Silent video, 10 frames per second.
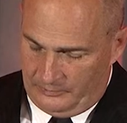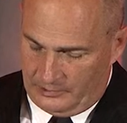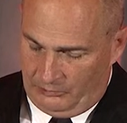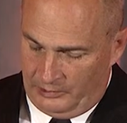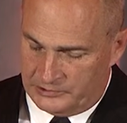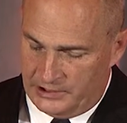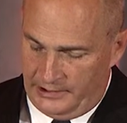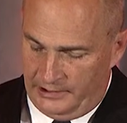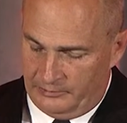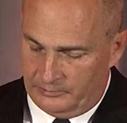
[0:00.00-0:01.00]
I want to tell
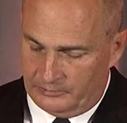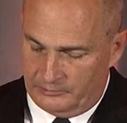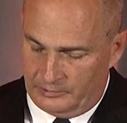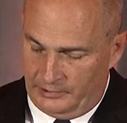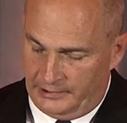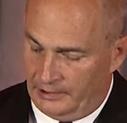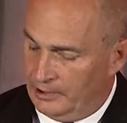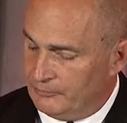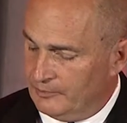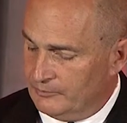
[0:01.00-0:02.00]
you, I'm going to get
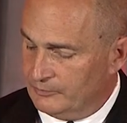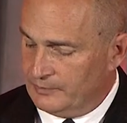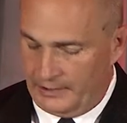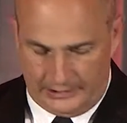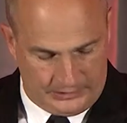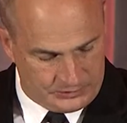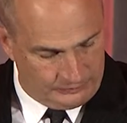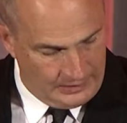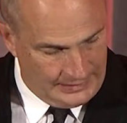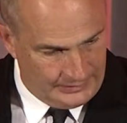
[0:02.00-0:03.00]
off. I've got to catch a
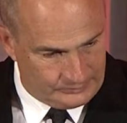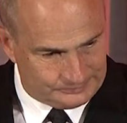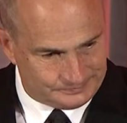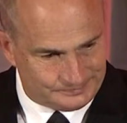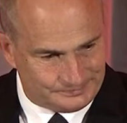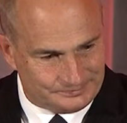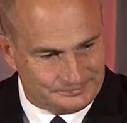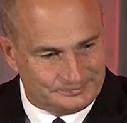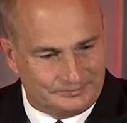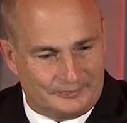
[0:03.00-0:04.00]
flight.
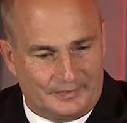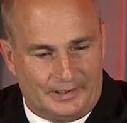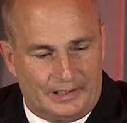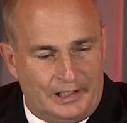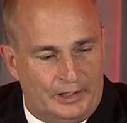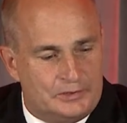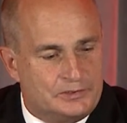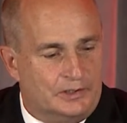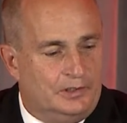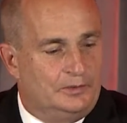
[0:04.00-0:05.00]
I can't
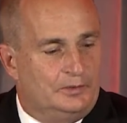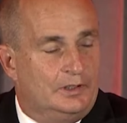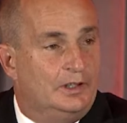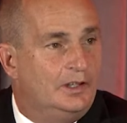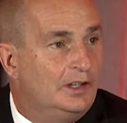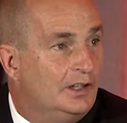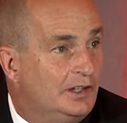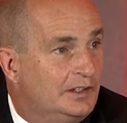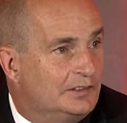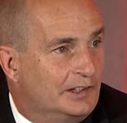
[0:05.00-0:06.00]
uh,
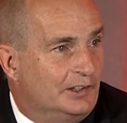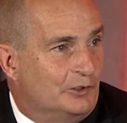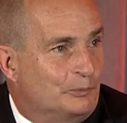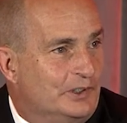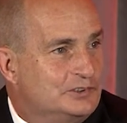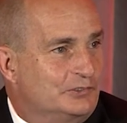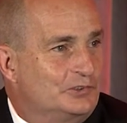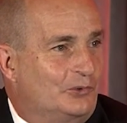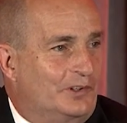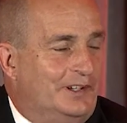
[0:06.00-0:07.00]
take another picture of a
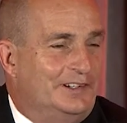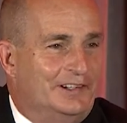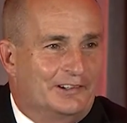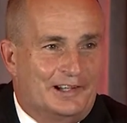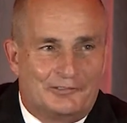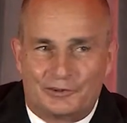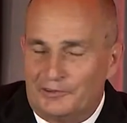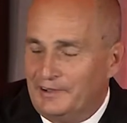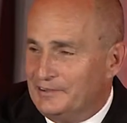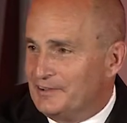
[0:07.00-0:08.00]
tornado. Y'all don't have
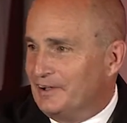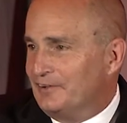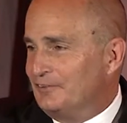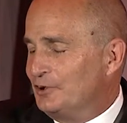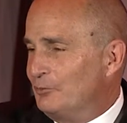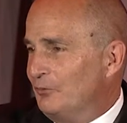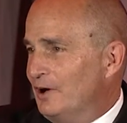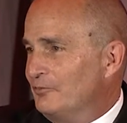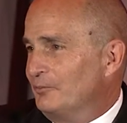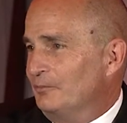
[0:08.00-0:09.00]
tornadoes out here and tell my
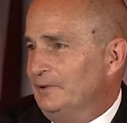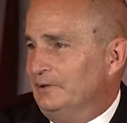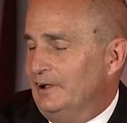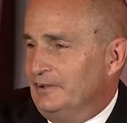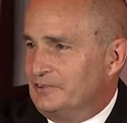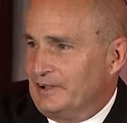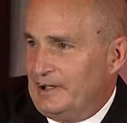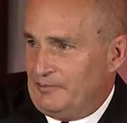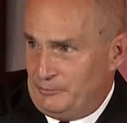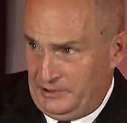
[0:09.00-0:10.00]
wife I'm going to be late, so I got to
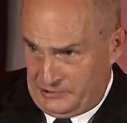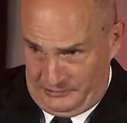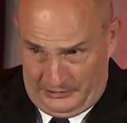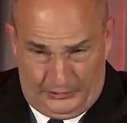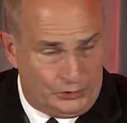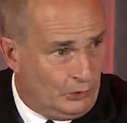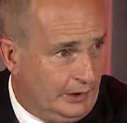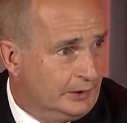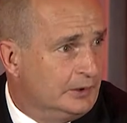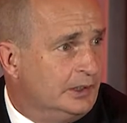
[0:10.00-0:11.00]
have a picture of an
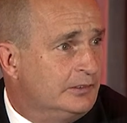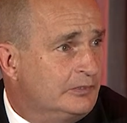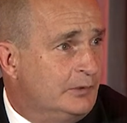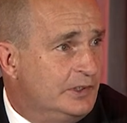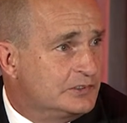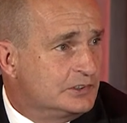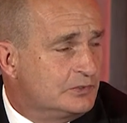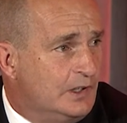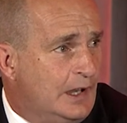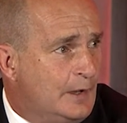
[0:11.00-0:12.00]
earthquake if I miss this
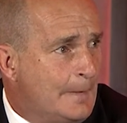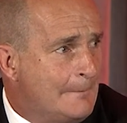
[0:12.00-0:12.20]
flight.